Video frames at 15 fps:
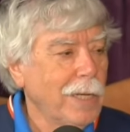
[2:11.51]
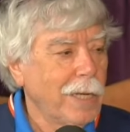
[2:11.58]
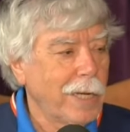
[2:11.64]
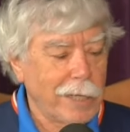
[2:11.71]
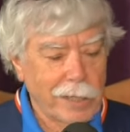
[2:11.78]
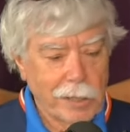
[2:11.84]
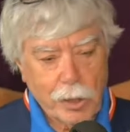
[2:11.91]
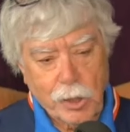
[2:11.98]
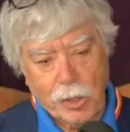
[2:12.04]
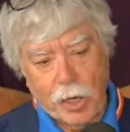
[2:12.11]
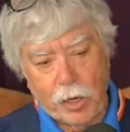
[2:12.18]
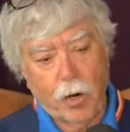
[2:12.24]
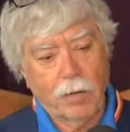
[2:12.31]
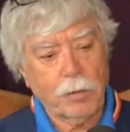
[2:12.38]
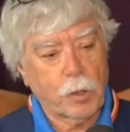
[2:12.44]
He has
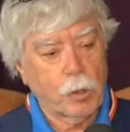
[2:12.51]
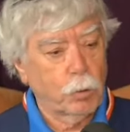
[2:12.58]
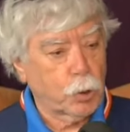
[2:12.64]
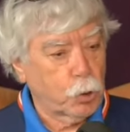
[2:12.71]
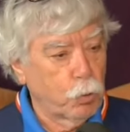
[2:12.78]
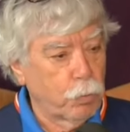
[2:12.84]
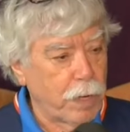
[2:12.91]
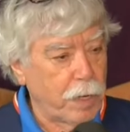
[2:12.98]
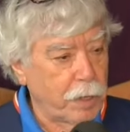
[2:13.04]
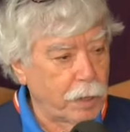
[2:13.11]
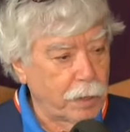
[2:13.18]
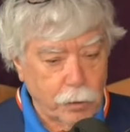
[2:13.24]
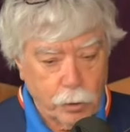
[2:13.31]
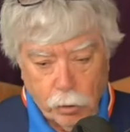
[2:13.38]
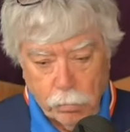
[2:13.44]
stayed off social media
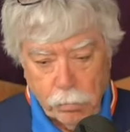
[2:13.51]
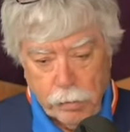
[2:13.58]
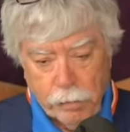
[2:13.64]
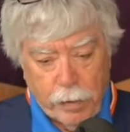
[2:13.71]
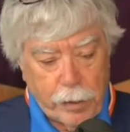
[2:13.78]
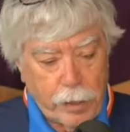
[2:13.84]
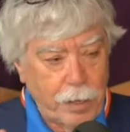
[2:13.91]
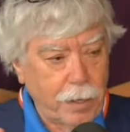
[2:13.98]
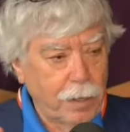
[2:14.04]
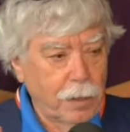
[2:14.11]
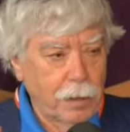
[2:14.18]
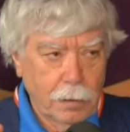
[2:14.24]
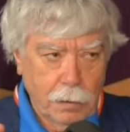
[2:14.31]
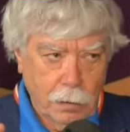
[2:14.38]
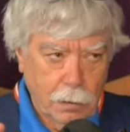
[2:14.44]
in terms of any
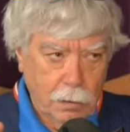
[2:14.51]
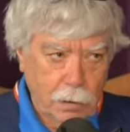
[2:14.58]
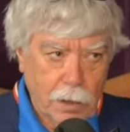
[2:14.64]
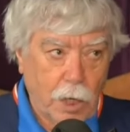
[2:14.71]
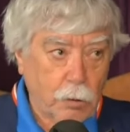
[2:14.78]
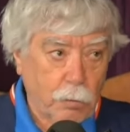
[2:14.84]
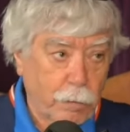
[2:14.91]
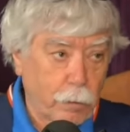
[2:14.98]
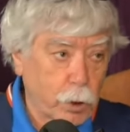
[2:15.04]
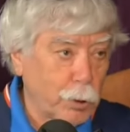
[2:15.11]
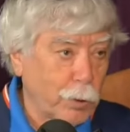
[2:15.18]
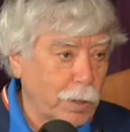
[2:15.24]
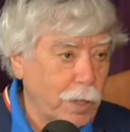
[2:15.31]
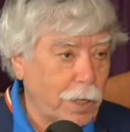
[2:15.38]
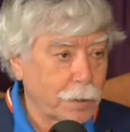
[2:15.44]

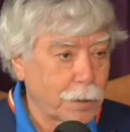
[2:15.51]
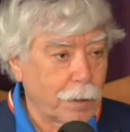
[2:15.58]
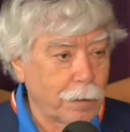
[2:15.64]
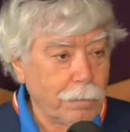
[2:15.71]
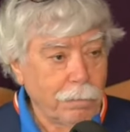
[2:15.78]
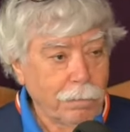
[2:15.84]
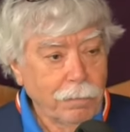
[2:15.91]
controversial content.